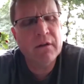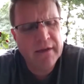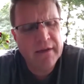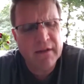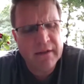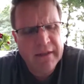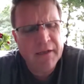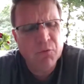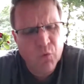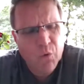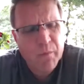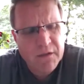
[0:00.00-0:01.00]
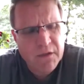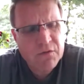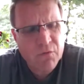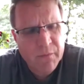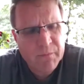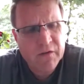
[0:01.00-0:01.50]
that it will be
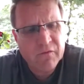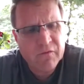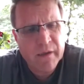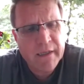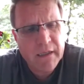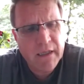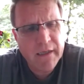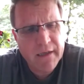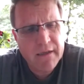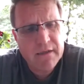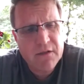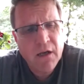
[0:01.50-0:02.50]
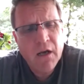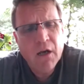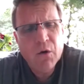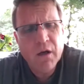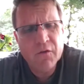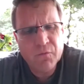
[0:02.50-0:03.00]
disruptive, but in the end,
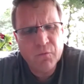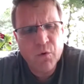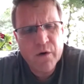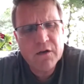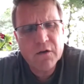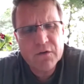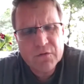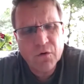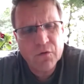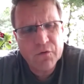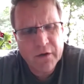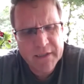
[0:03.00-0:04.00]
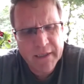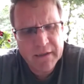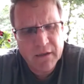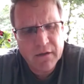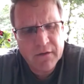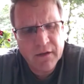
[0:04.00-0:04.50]
if we controlled our
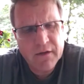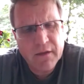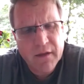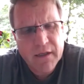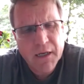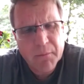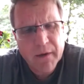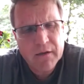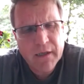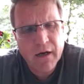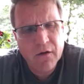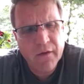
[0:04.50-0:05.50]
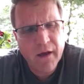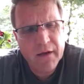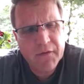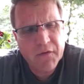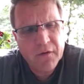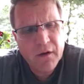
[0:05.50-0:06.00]
data, then think about how
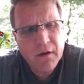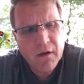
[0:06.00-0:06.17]
that